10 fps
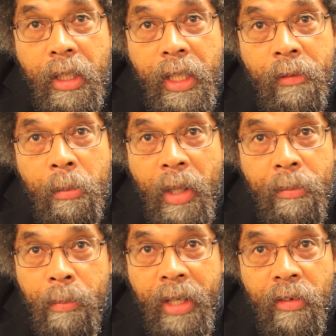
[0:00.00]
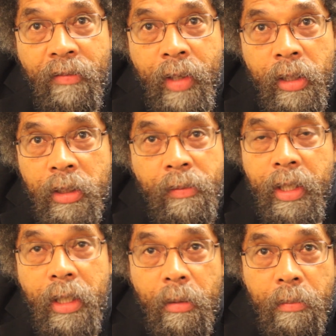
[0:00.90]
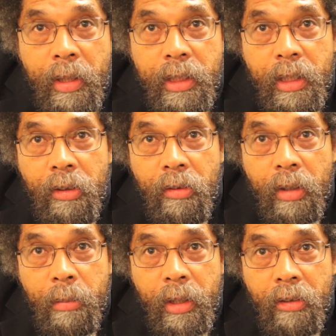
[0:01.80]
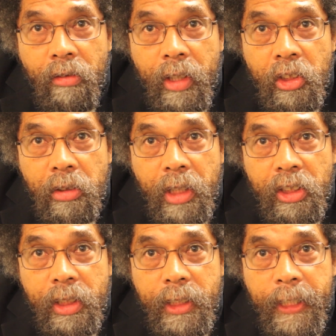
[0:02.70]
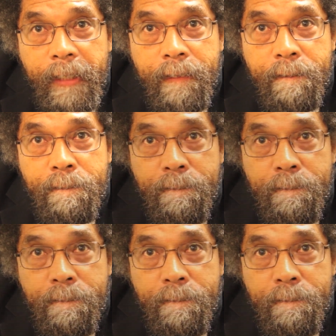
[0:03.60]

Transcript: They would make major failures of any presidential administration, not just his.